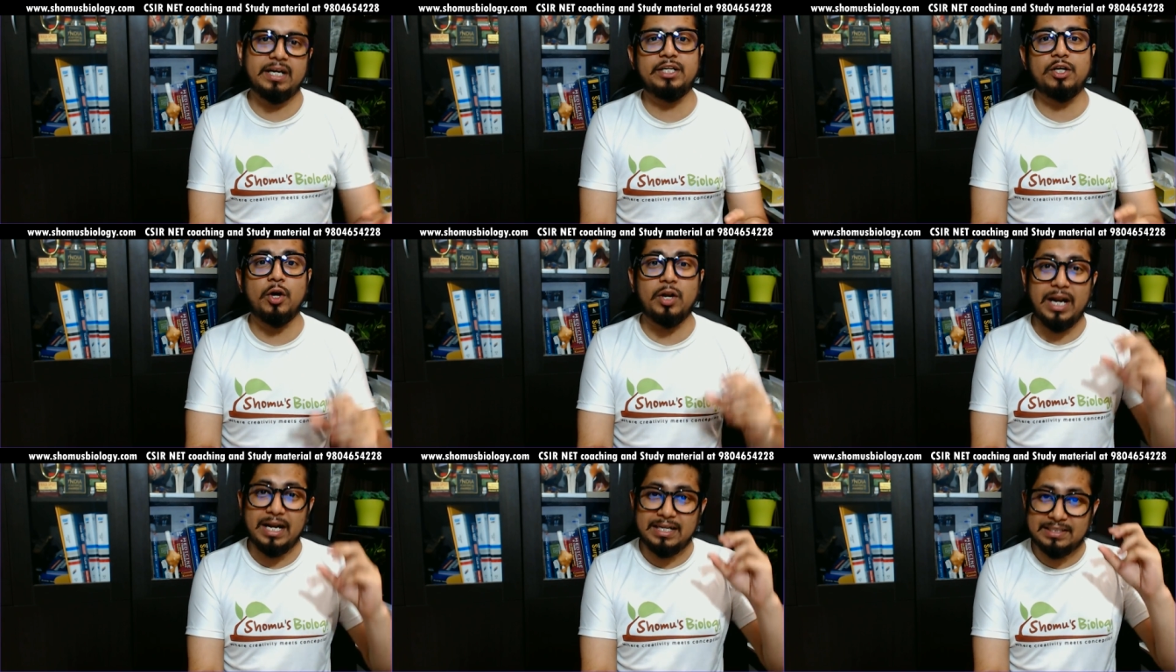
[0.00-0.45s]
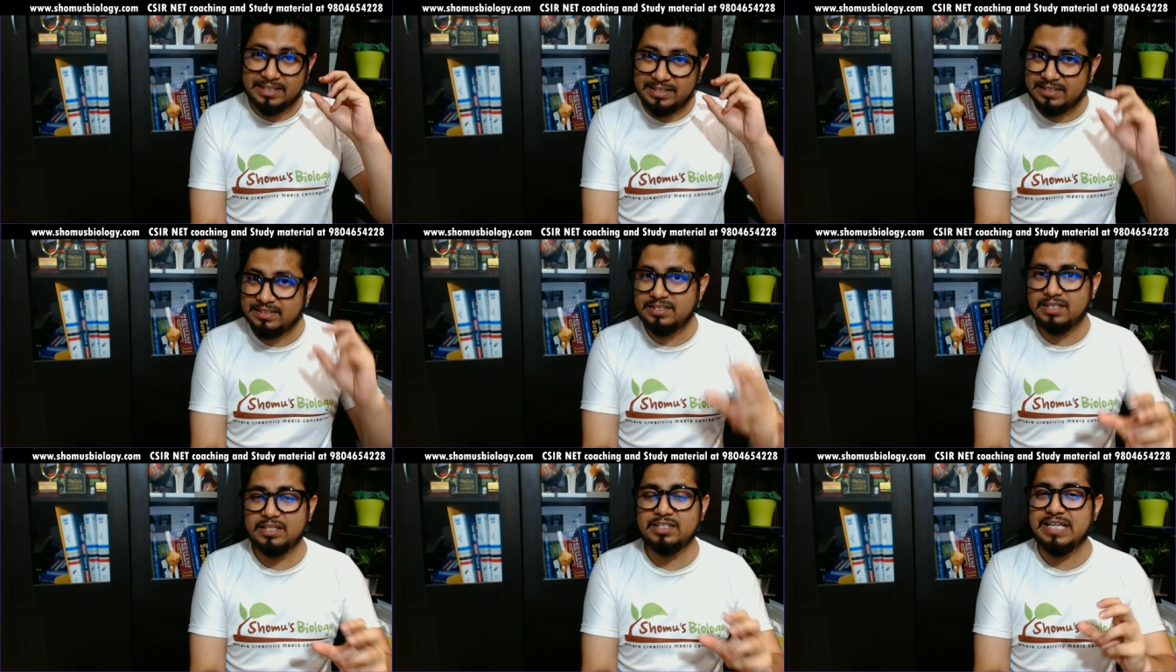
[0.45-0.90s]
or at the
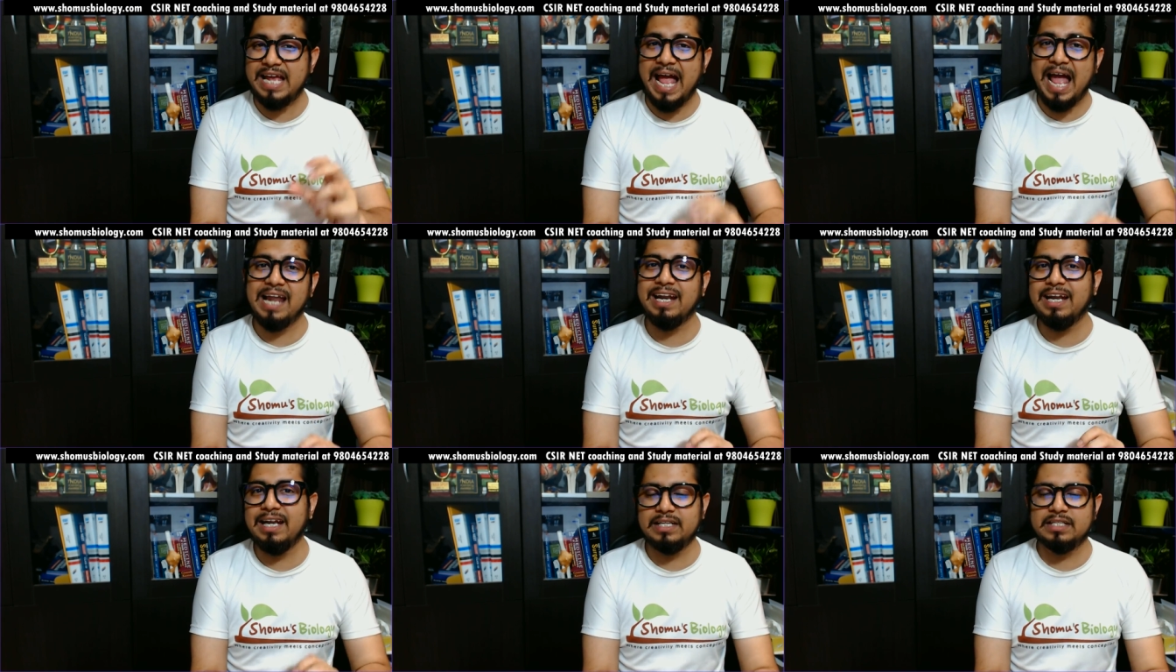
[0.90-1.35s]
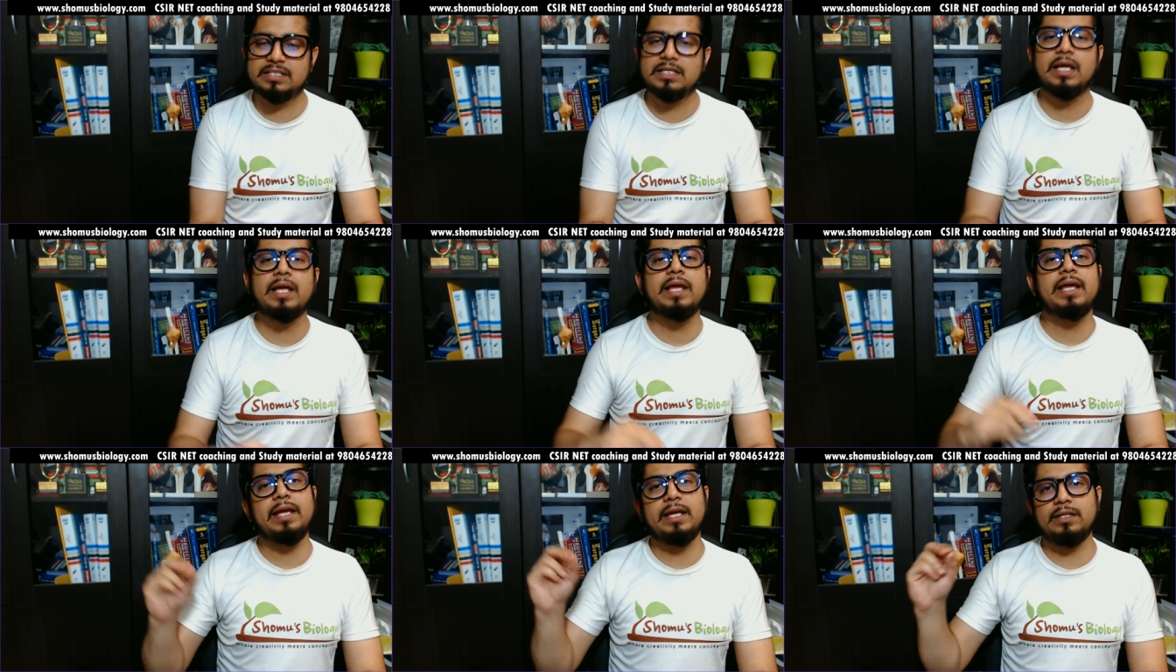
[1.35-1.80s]
research analyst
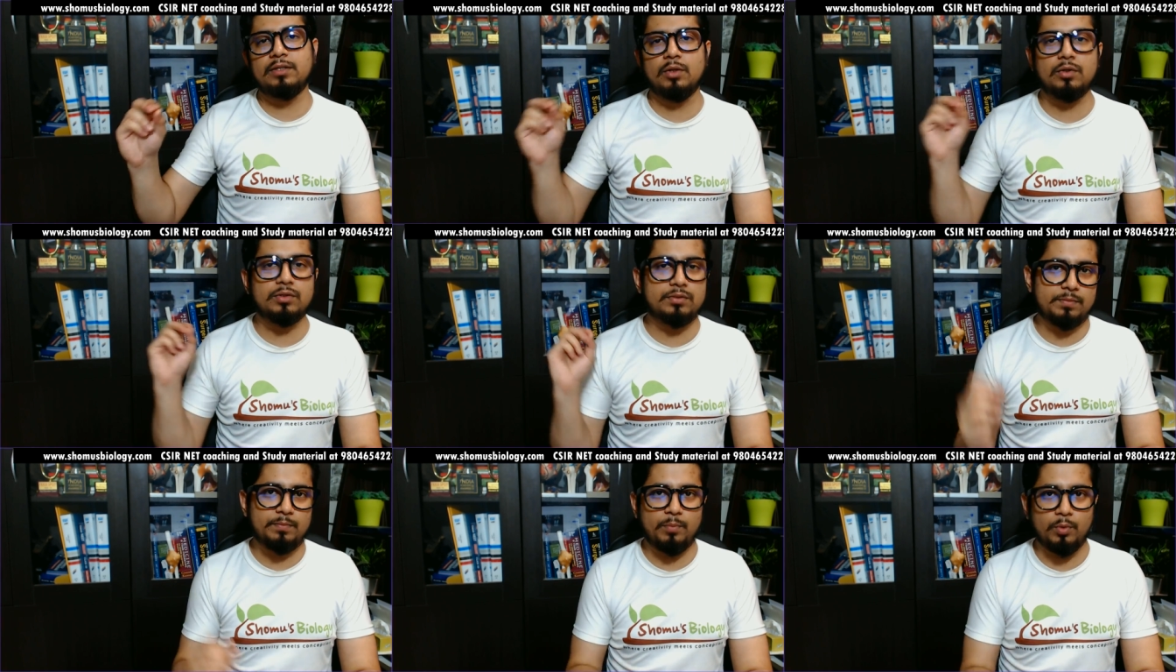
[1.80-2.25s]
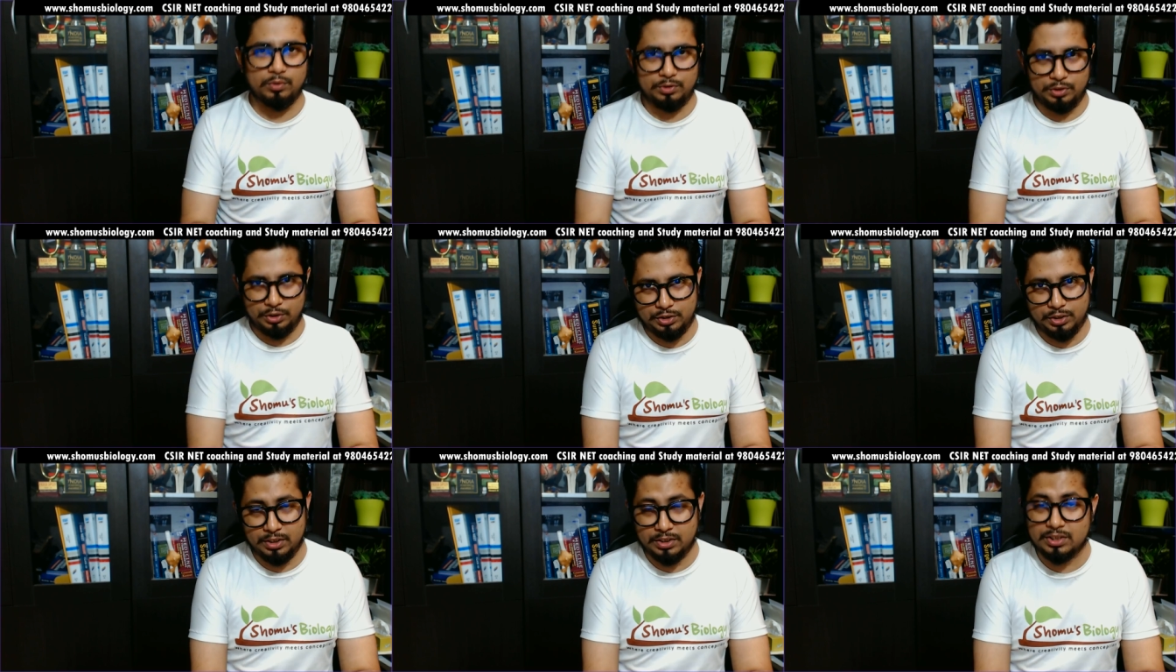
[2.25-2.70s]
in those
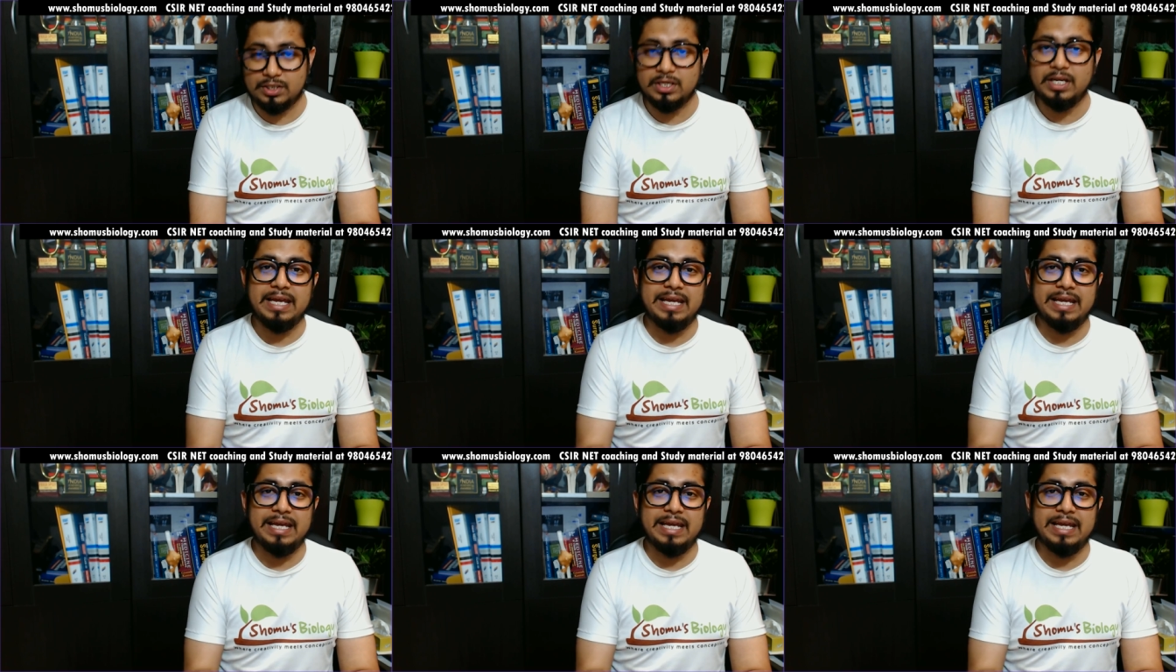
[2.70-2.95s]
positions